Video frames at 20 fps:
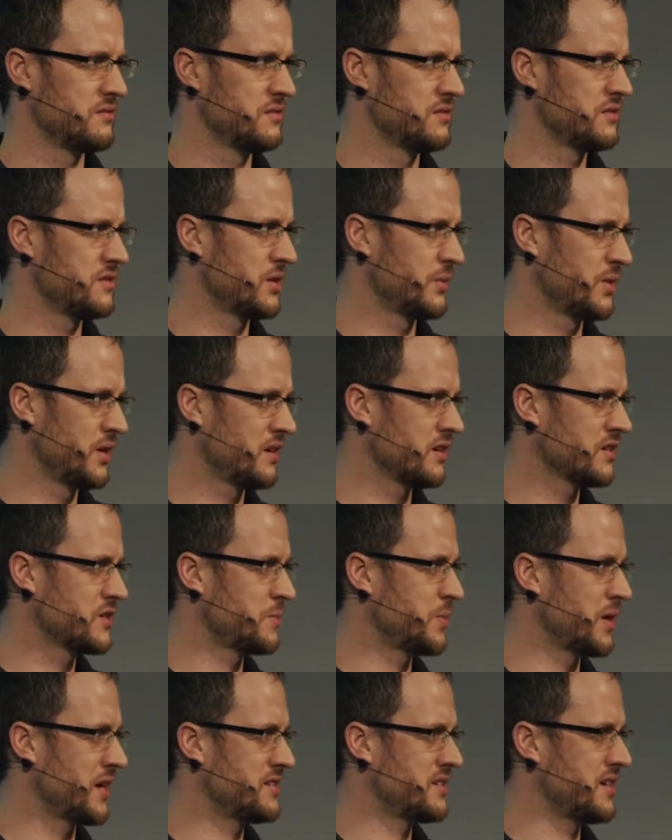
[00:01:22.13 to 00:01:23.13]
So in our
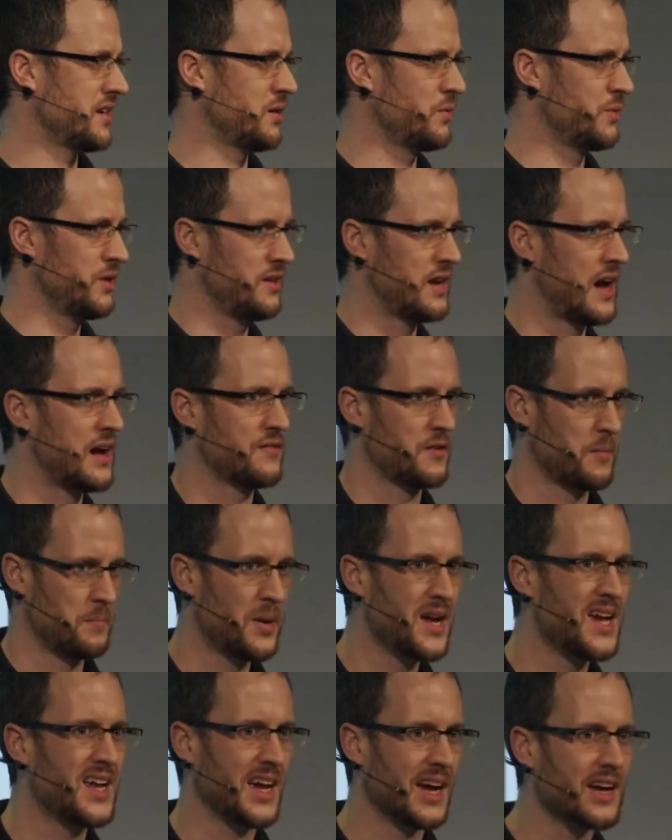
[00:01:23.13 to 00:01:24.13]
space here we have a
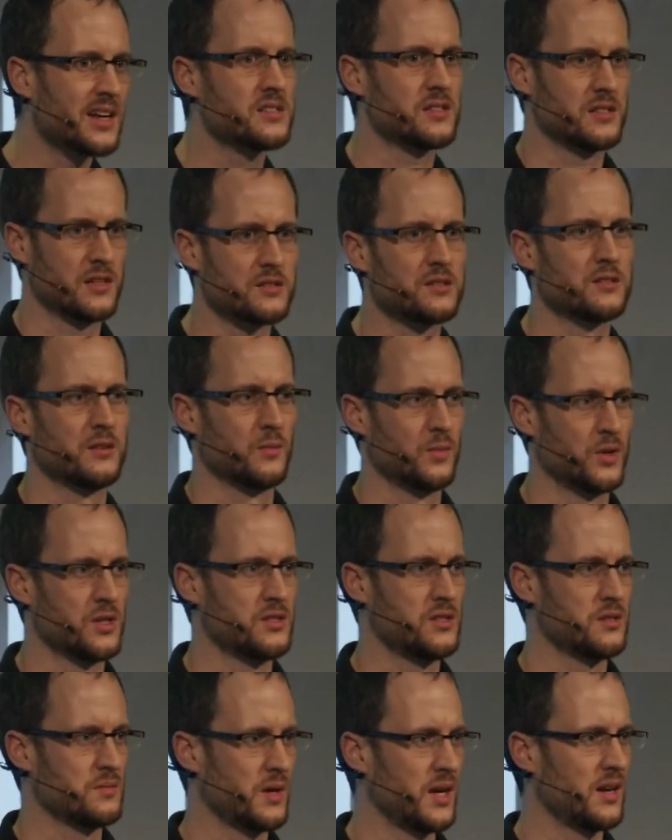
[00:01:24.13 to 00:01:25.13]
PA system
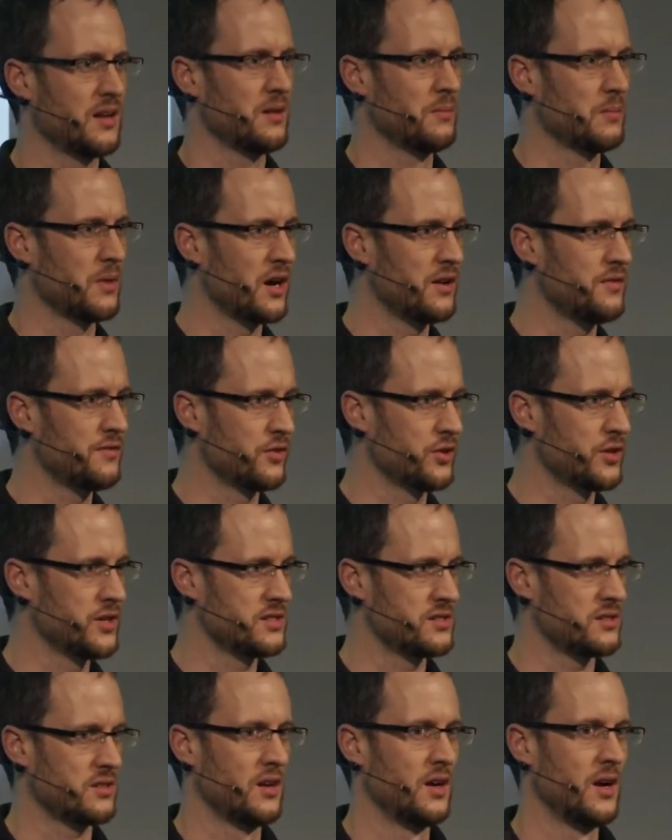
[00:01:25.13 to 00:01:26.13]
which is making my
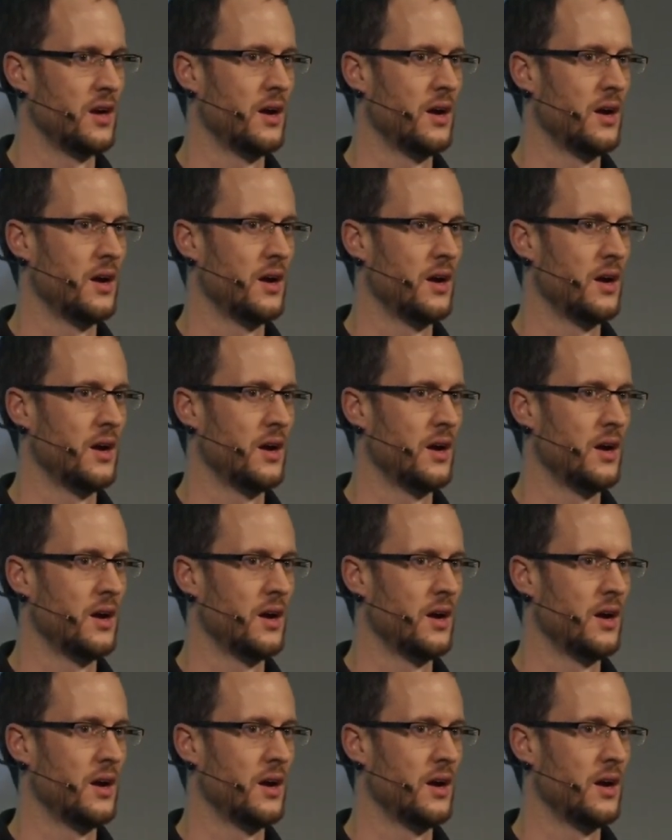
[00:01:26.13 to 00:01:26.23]
voice